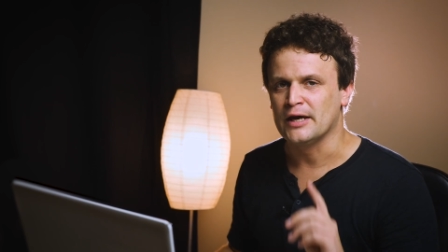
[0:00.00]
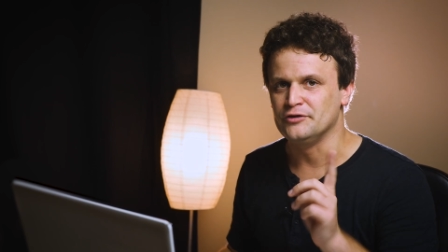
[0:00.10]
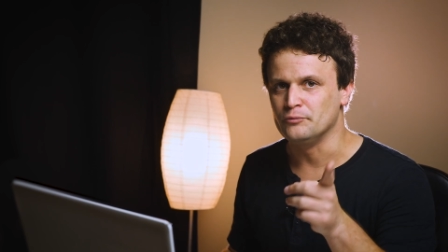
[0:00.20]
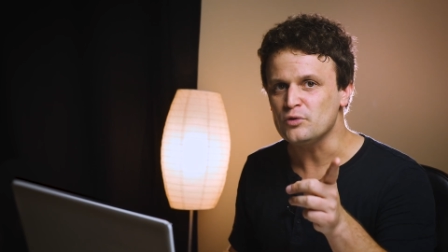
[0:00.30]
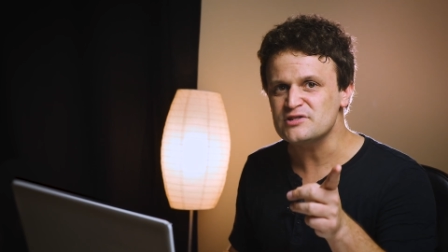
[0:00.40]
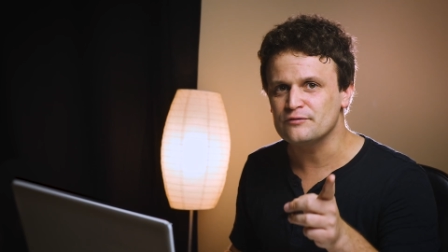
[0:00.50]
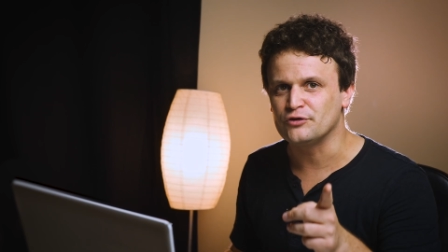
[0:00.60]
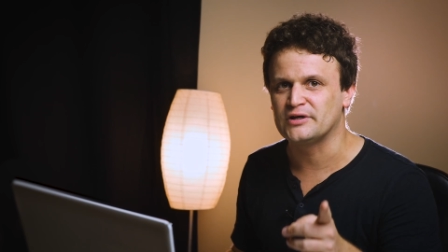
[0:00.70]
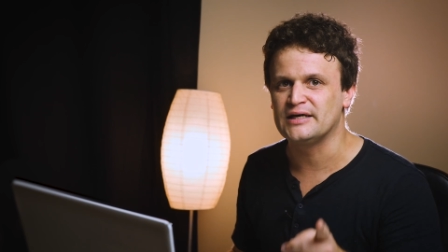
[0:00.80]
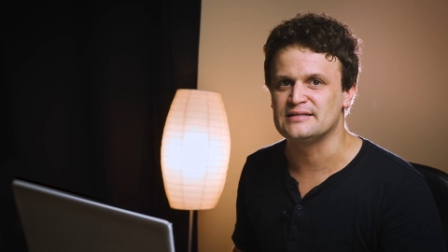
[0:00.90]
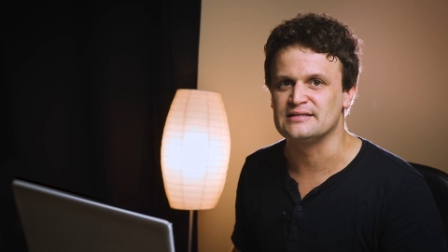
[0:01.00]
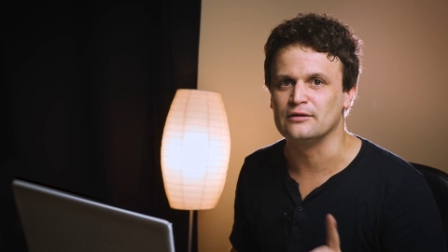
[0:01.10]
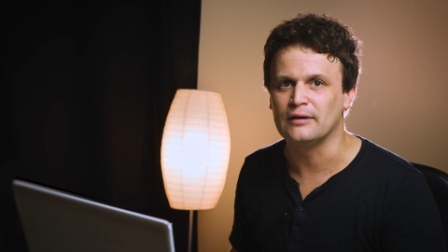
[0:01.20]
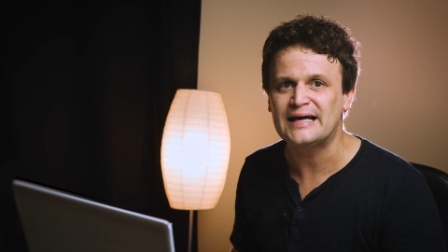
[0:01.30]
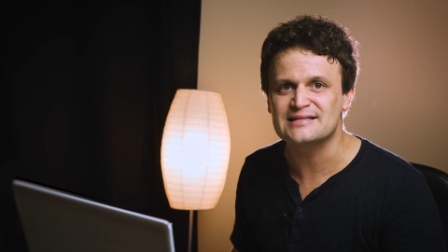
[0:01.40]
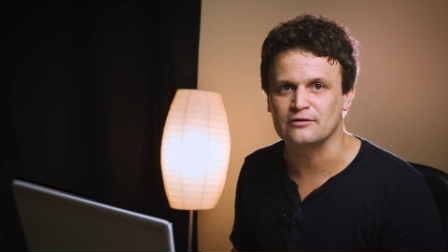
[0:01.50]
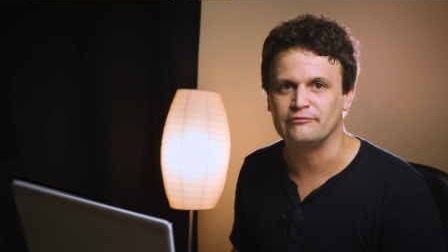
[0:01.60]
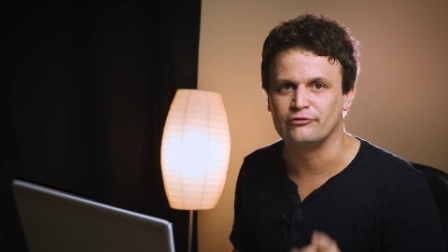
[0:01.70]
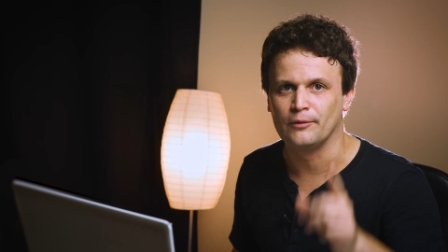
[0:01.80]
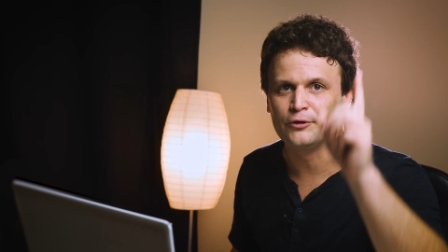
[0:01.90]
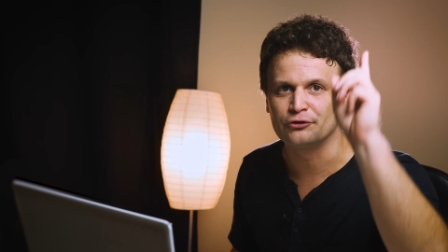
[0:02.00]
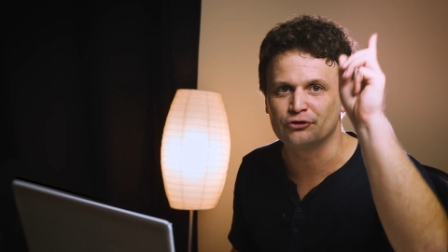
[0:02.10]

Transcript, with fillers: and in most of the cases the lights come from the